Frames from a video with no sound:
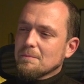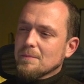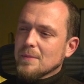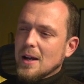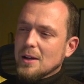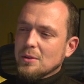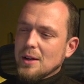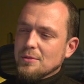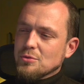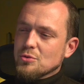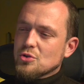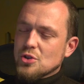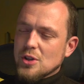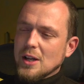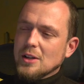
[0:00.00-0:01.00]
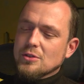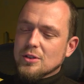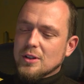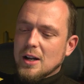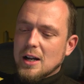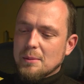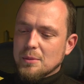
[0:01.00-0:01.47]
I don't have to change the
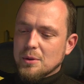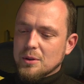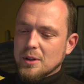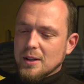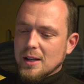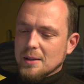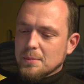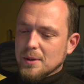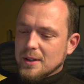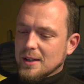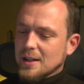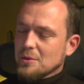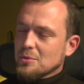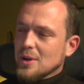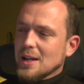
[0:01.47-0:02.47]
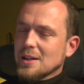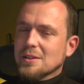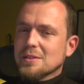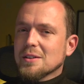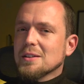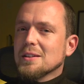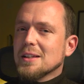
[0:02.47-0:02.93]
car I'm looking at, but can I write
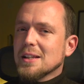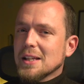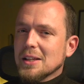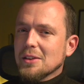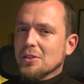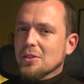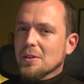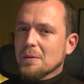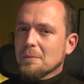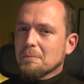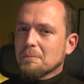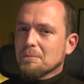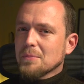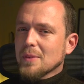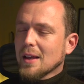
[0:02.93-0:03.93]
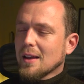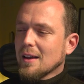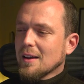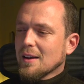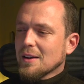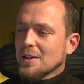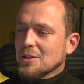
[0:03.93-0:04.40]
underneath
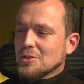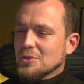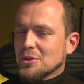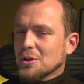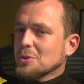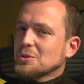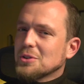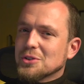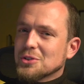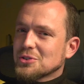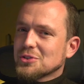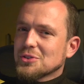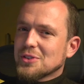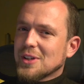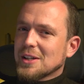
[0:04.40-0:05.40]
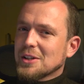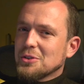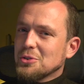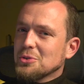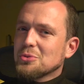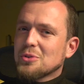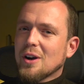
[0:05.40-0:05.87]
notice that a
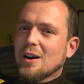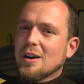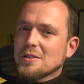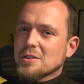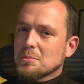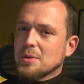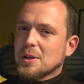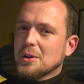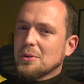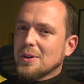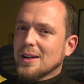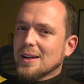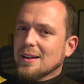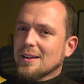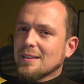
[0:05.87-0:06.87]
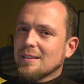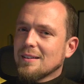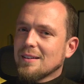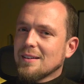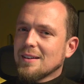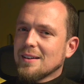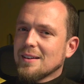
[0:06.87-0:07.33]
new car is appearing?
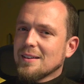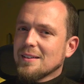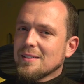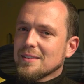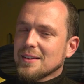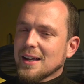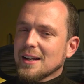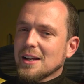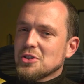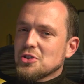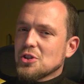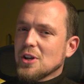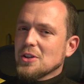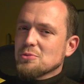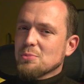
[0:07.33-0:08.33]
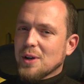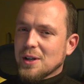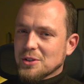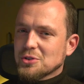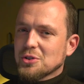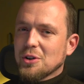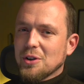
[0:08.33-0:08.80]
Can I change my
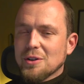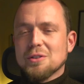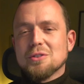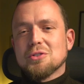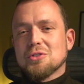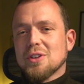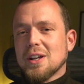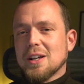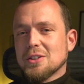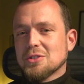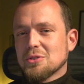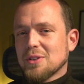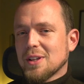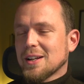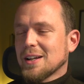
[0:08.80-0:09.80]
internal state so that I